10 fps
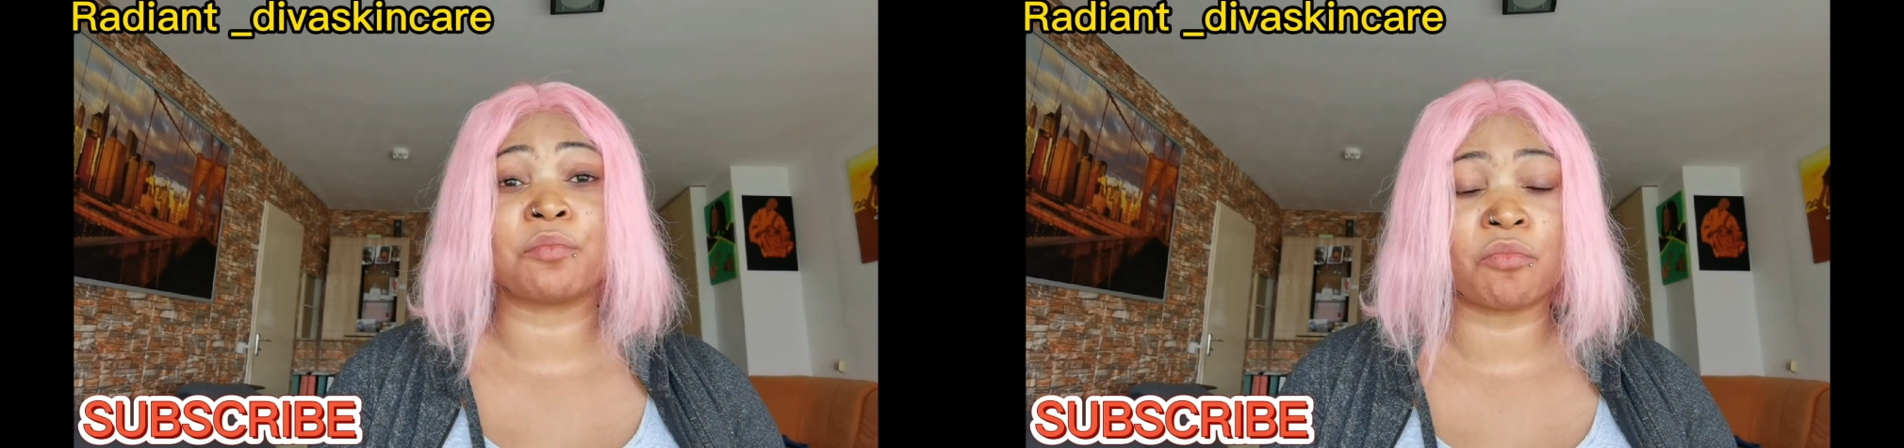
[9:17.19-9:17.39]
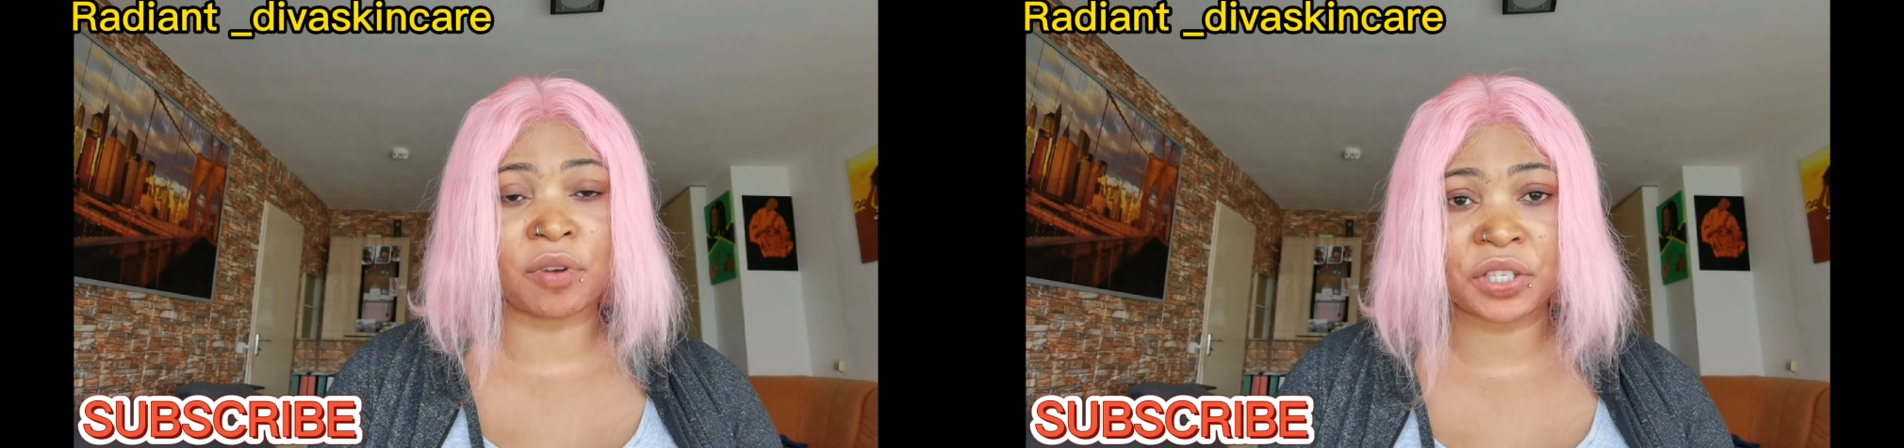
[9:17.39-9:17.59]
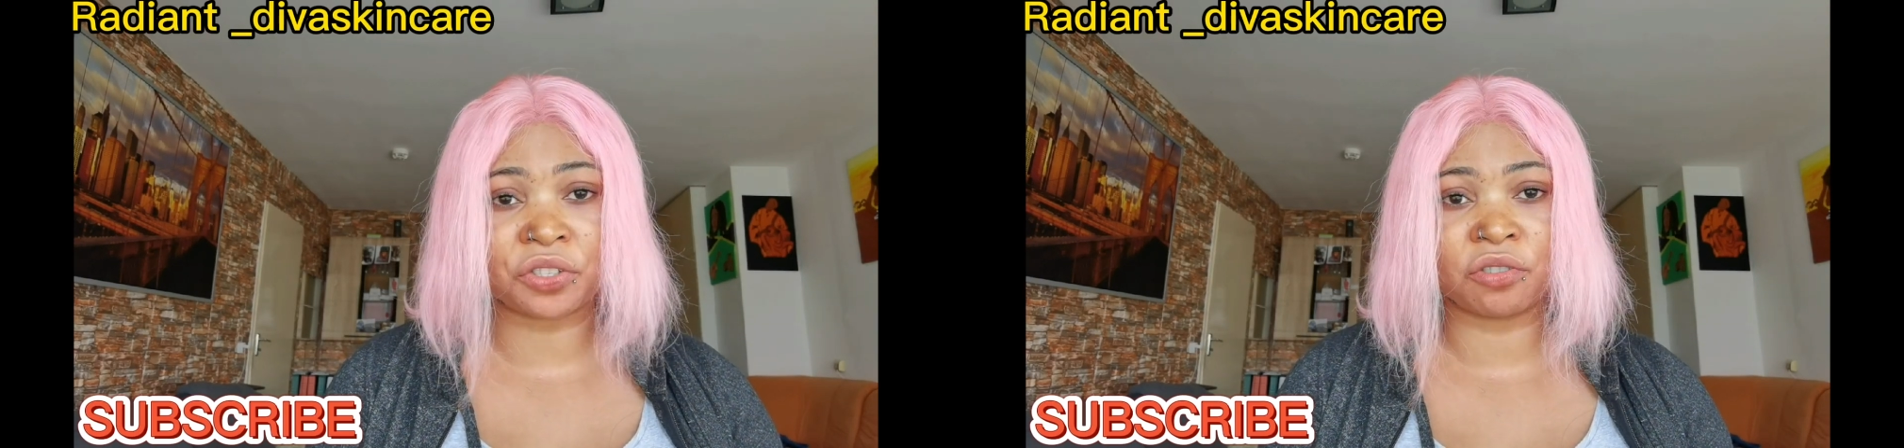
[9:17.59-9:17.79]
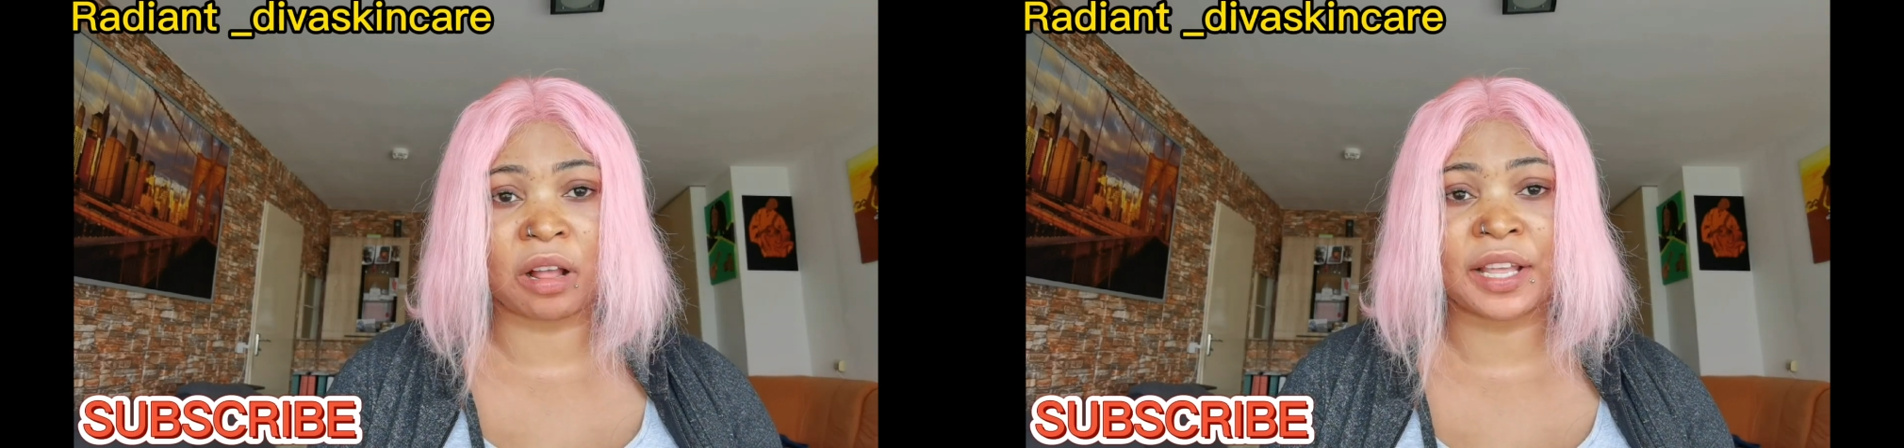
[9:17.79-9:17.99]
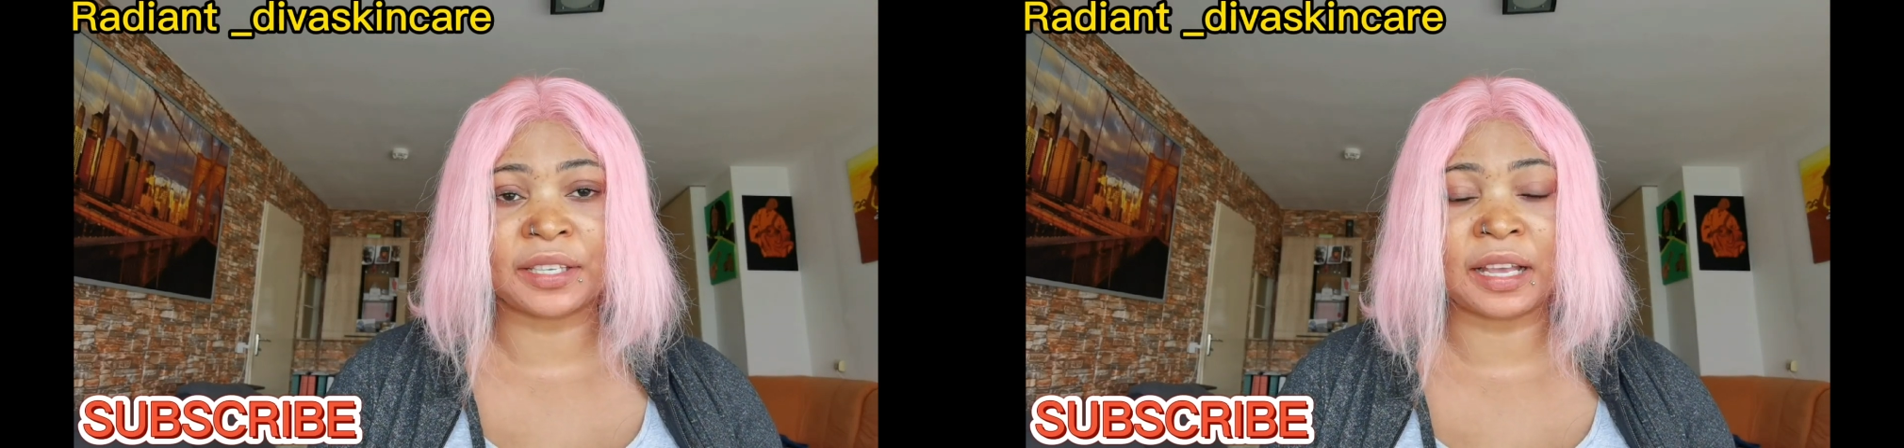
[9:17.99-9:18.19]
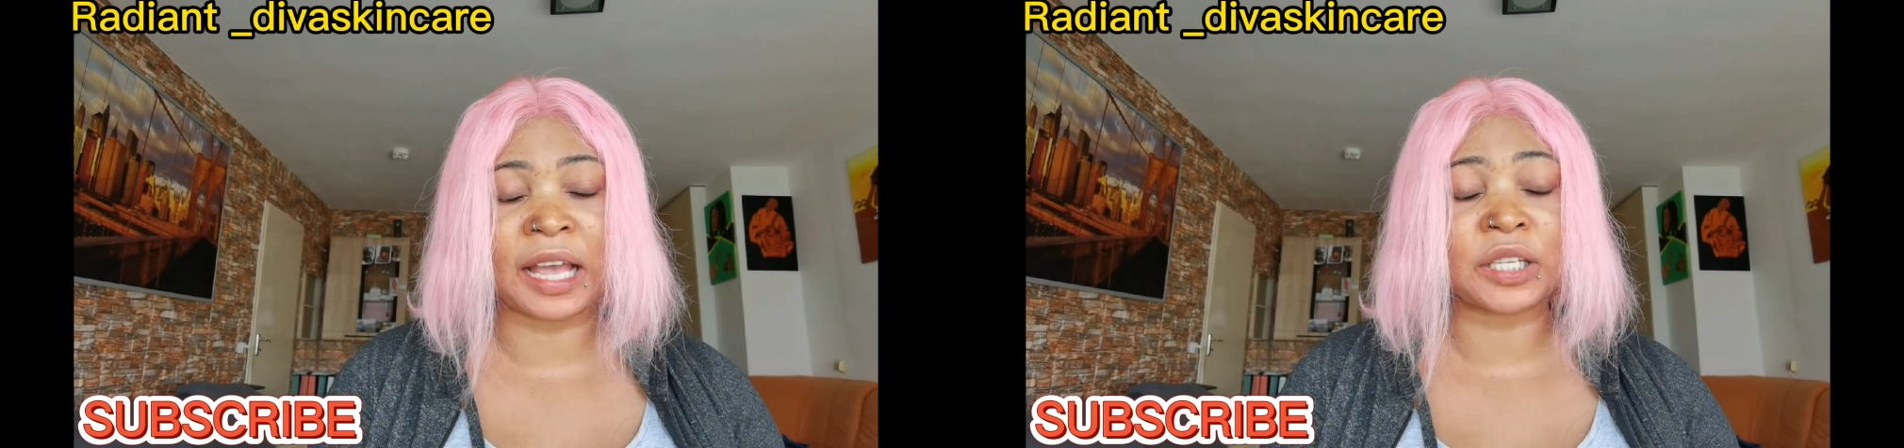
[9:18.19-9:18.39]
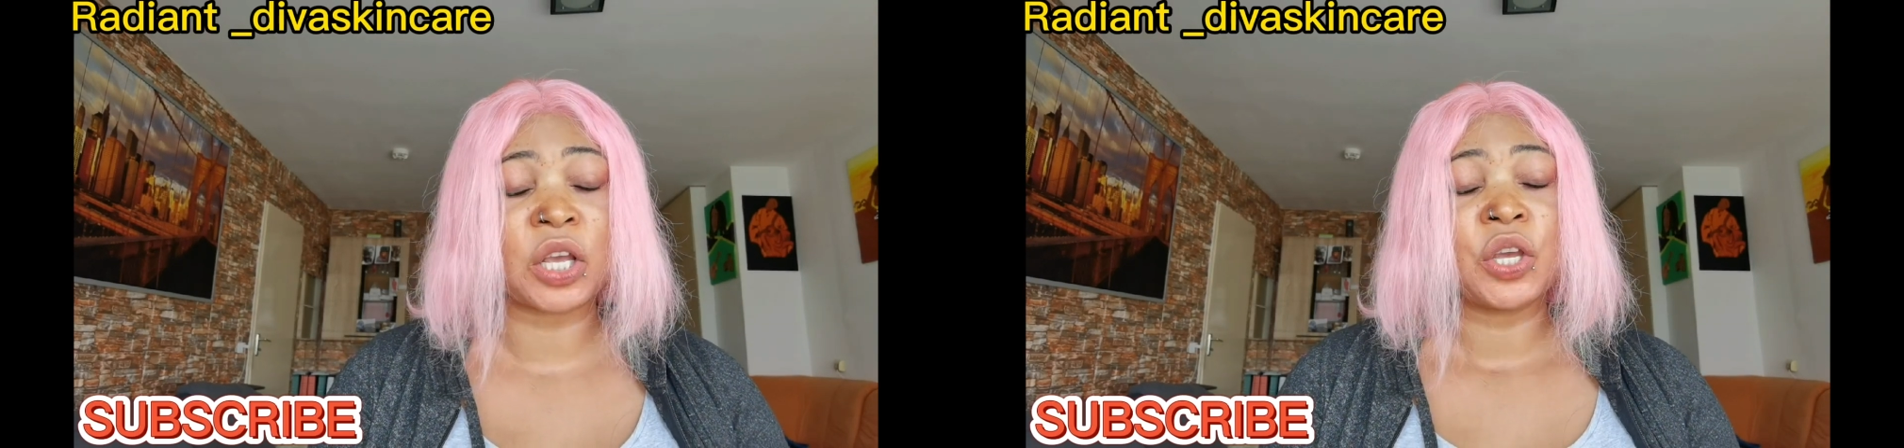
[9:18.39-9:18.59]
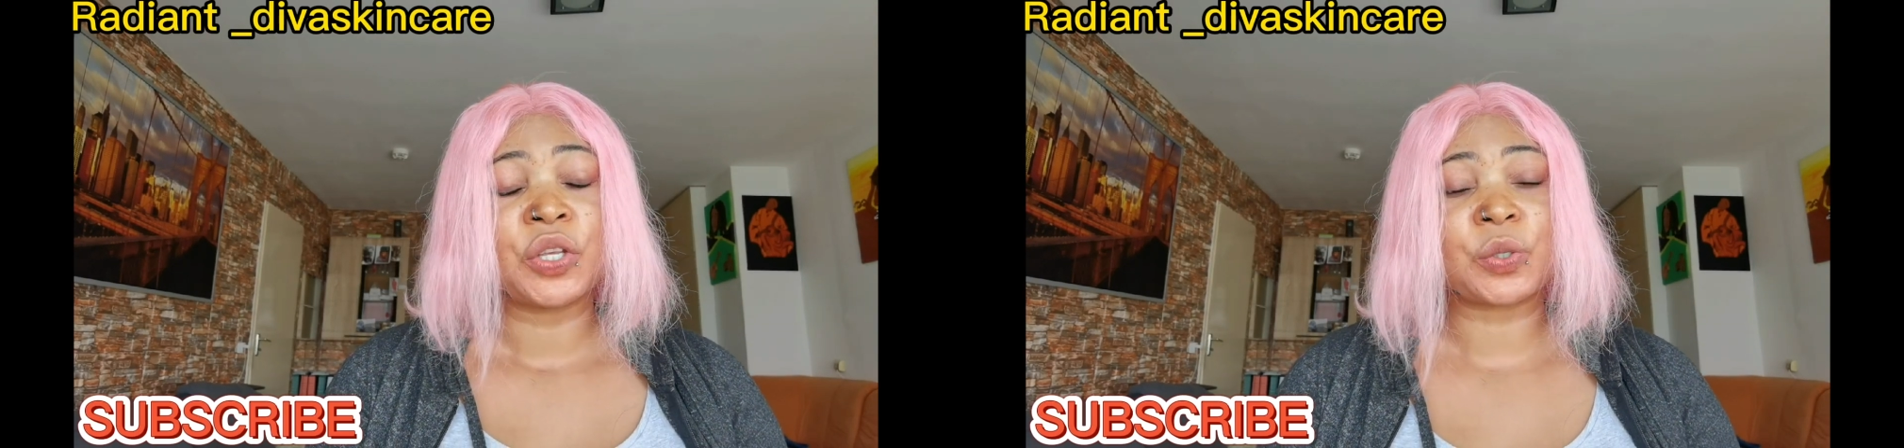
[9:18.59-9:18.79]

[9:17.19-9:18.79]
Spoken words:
moisturizing, guys.